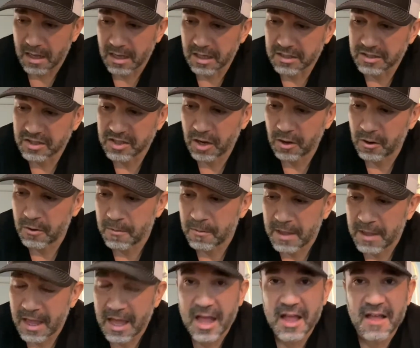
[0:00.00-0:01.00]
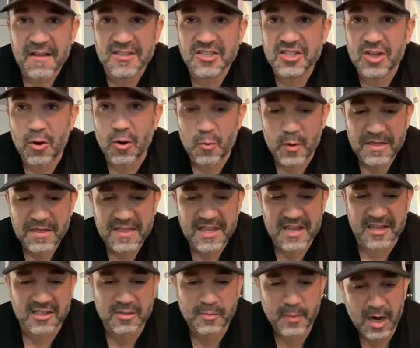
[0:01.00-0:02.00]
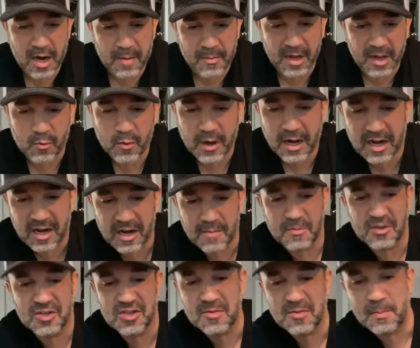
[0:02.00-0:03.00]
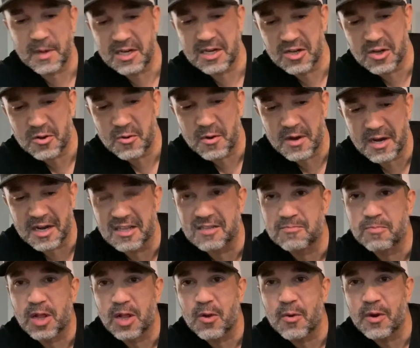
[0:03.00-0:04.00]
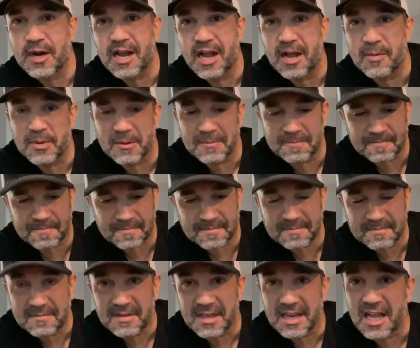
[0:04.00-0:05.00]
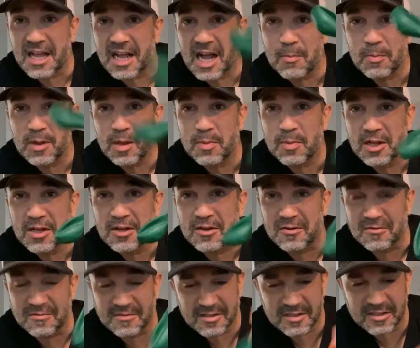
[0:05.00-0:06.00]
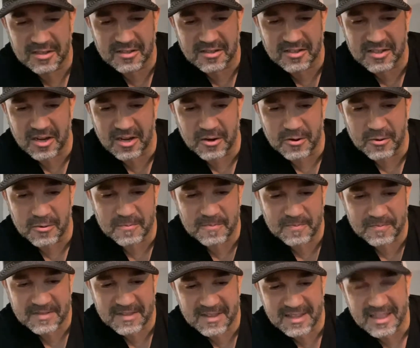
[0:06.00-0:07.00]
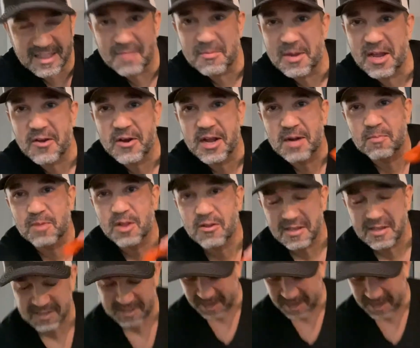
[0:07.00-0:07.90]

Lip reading: So with the experiment, what I'm going to be doing is blowing up a couple of balloons. So let me go ahead and blow this